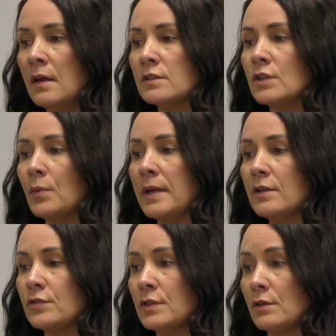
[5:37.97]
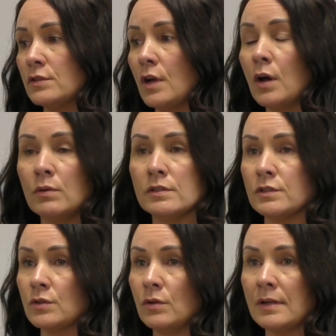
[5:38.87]
So we introduced a whole
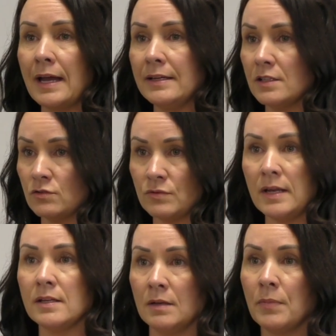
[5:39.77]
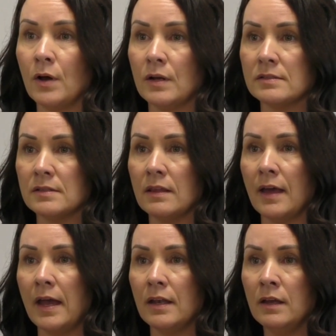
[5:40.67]
school guided reading policy
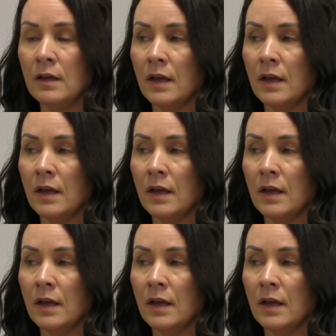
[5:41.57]
then,